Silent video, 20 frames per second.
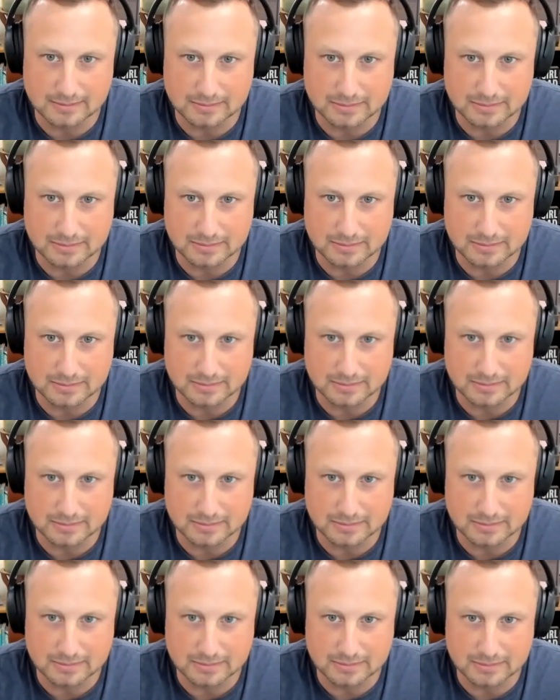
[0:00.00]
There's just a
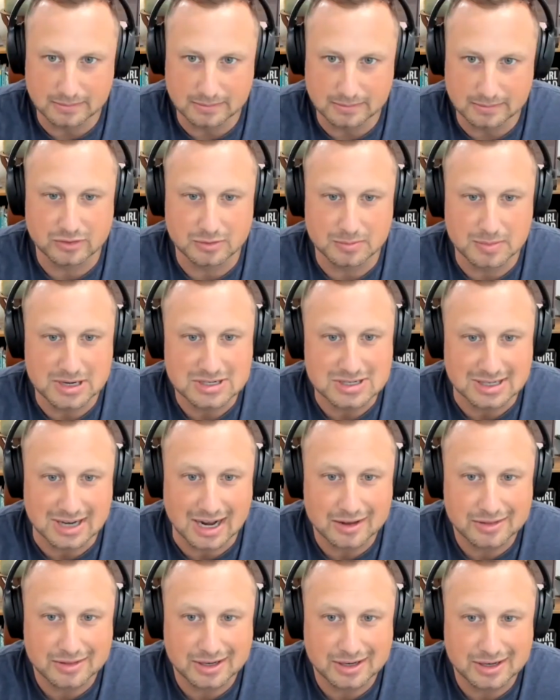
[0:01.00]
lot of misinformation
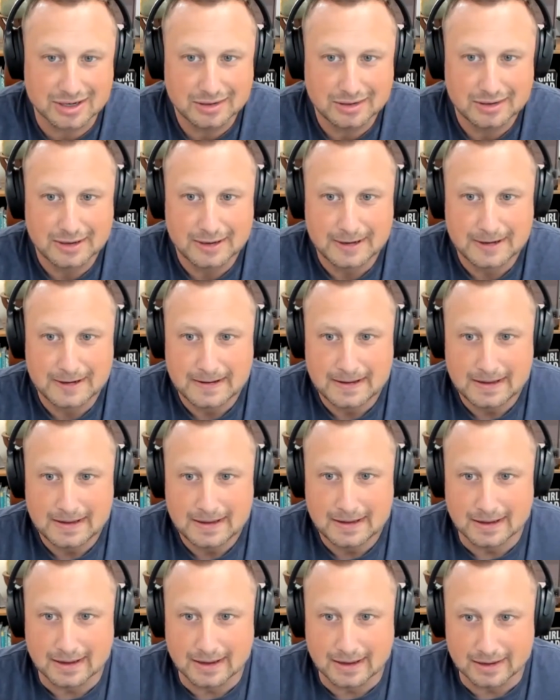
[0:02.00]
out there.
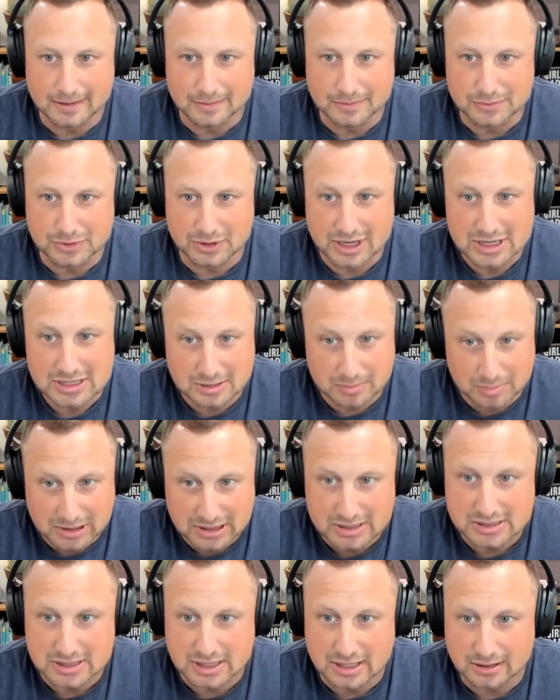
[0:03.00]
So that's the
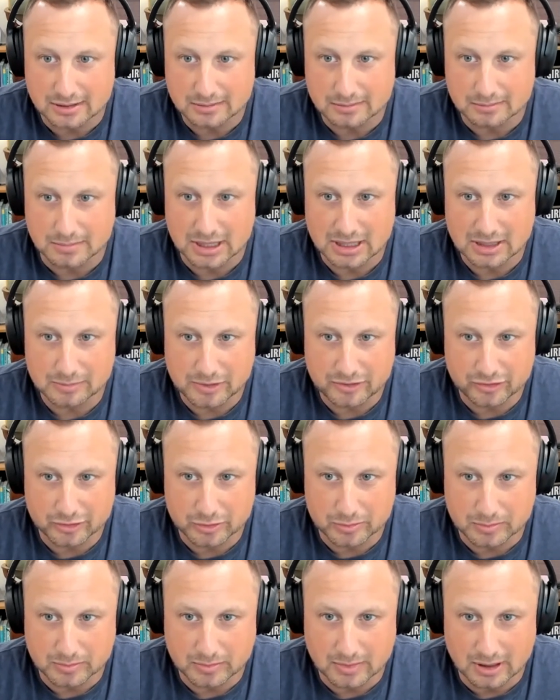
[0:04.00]
biggest thing, making
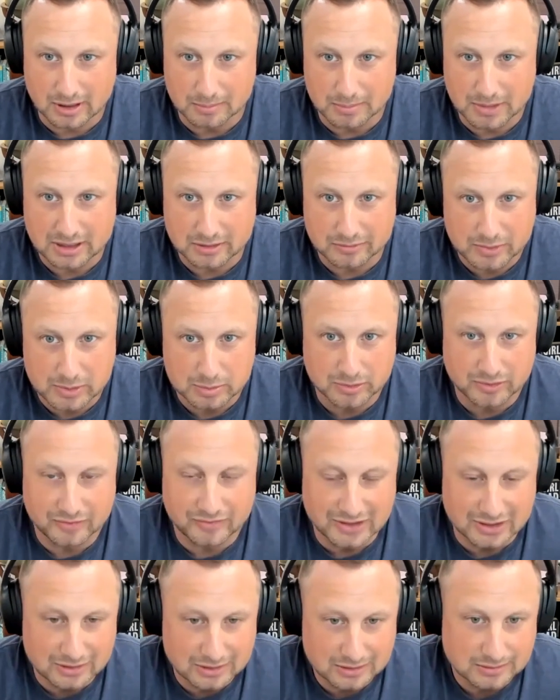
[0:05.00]
people
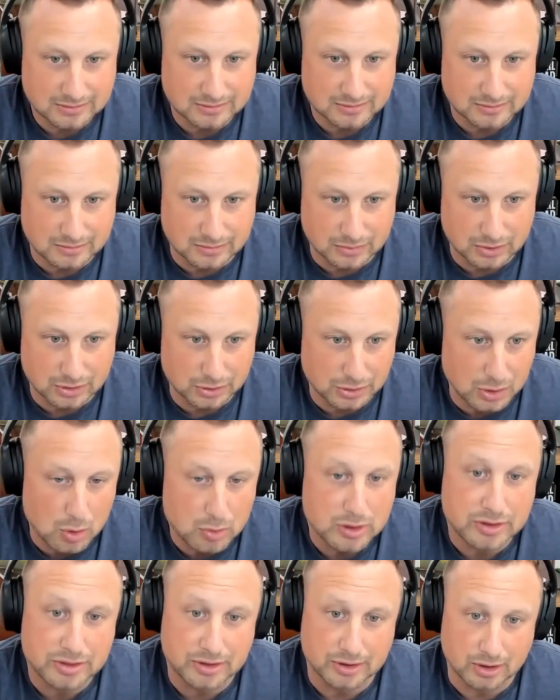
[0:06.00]
feel or know
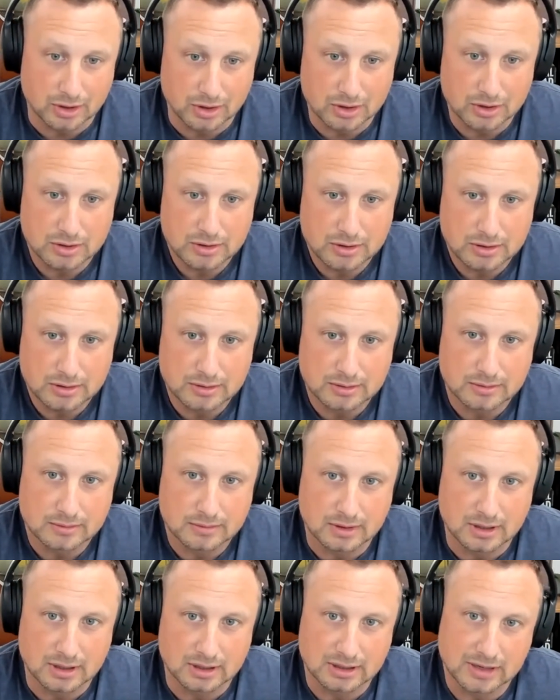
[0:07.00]
that they're heard
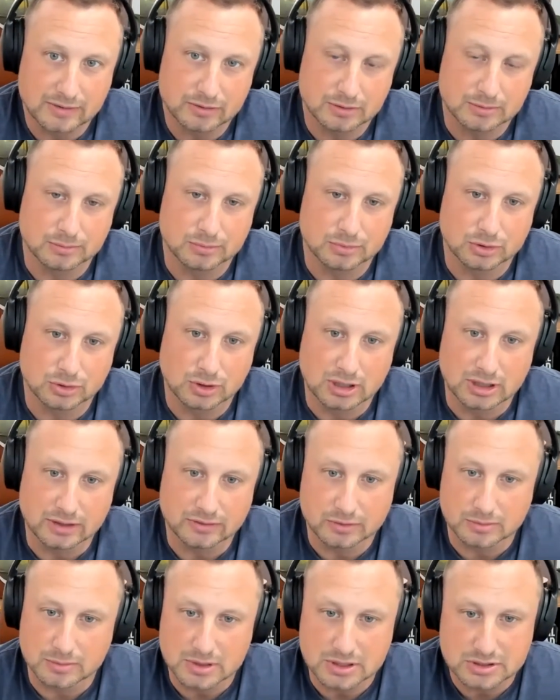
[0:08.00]
and giving them great
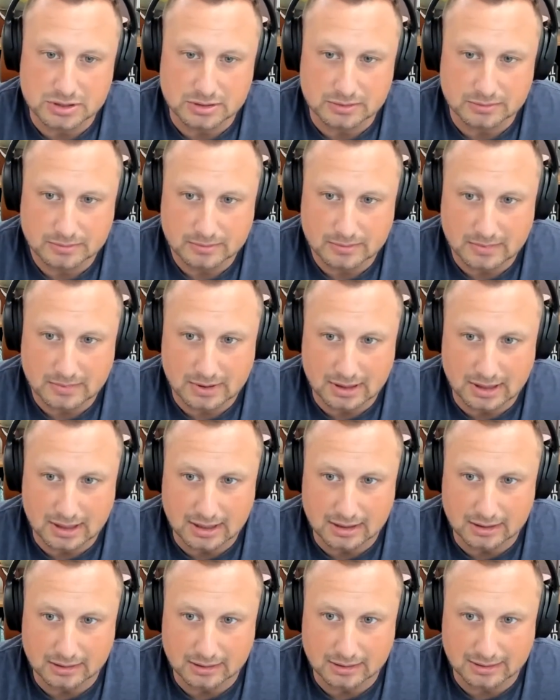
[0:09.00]
information
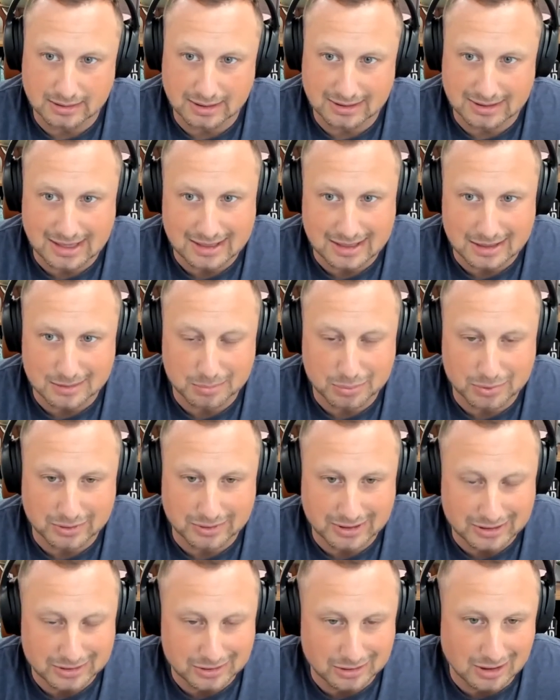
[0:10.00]
and that they can
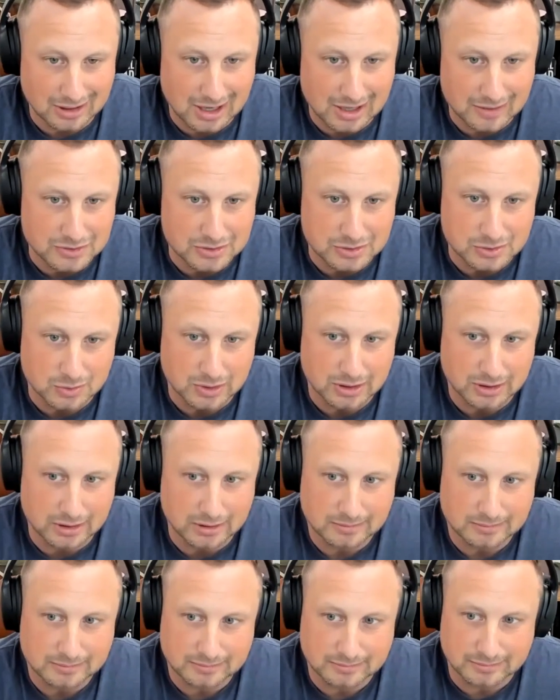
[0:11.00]
put into their lives as
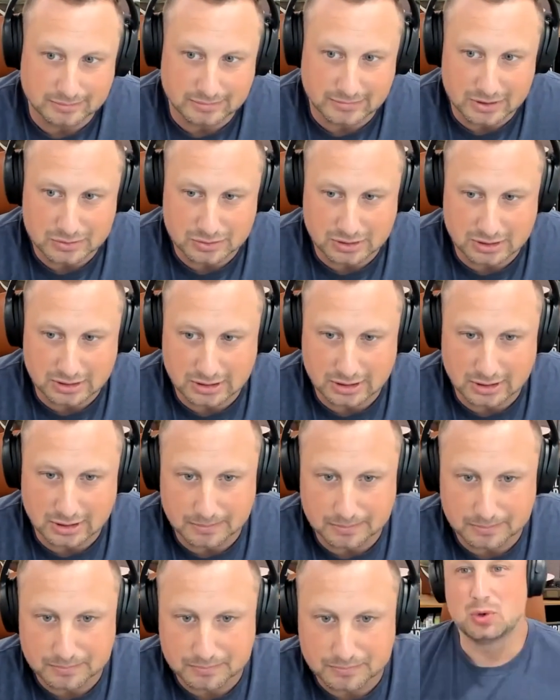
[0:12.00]
well. That's really it.
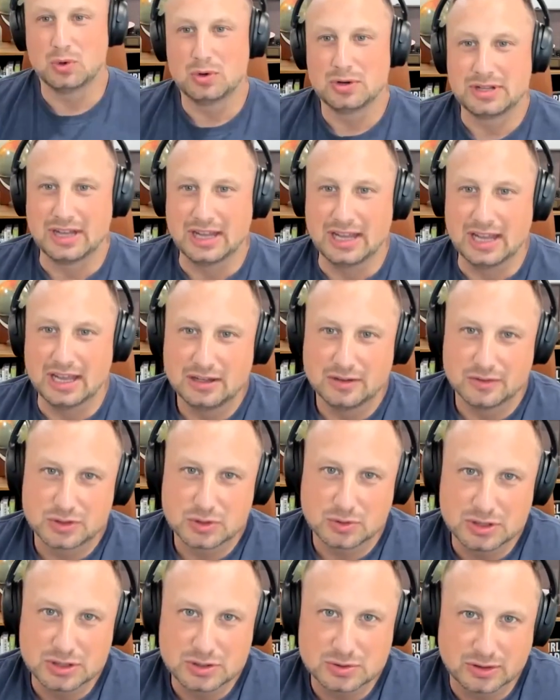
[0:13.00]
Toward the end of
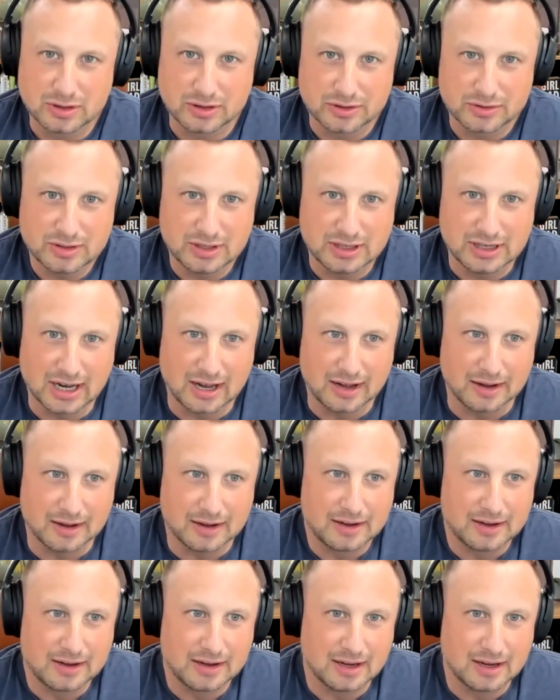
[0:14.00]
2023, I